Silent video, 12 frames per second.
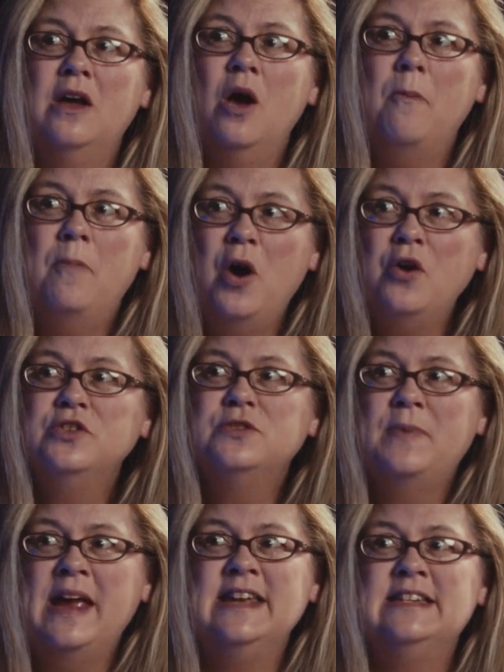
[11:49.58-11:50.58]
post
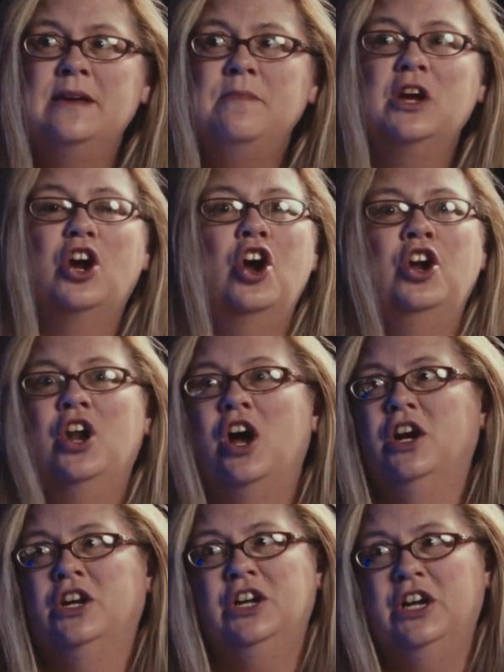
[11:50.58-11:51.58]
pandemic are
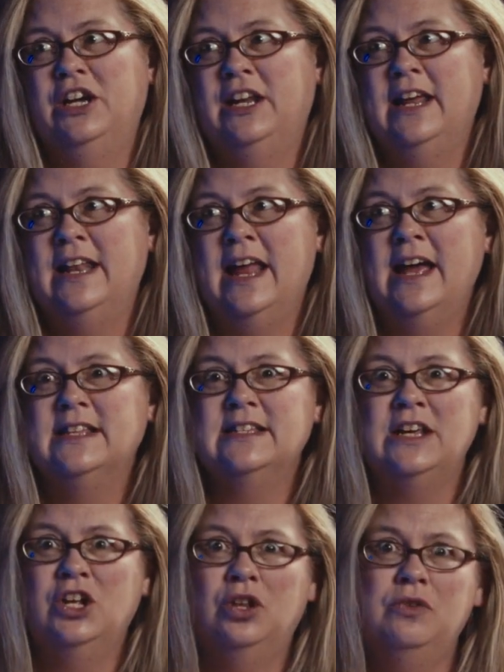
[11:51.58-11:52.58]
not good, and that's
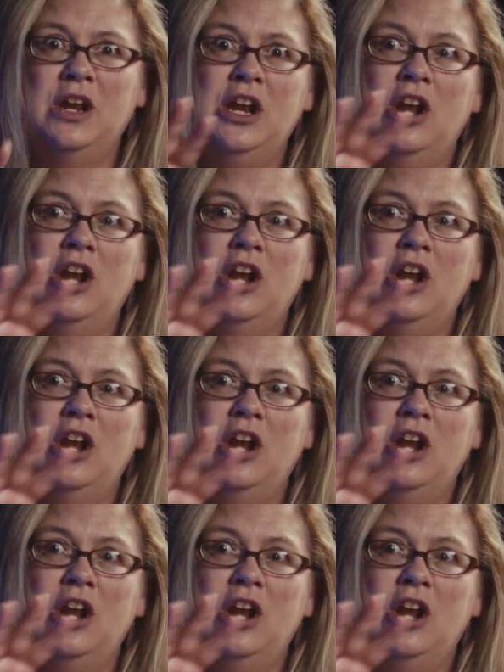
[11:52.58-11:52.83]
including